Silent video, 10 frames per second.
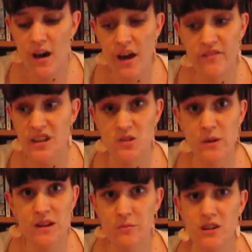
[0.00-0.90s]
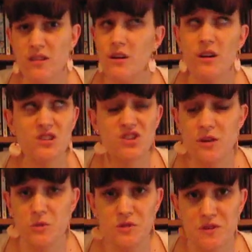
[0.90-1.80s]
I've yet to read it, but gosh,
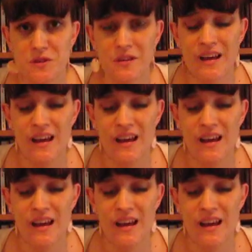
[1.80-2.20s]
I want to.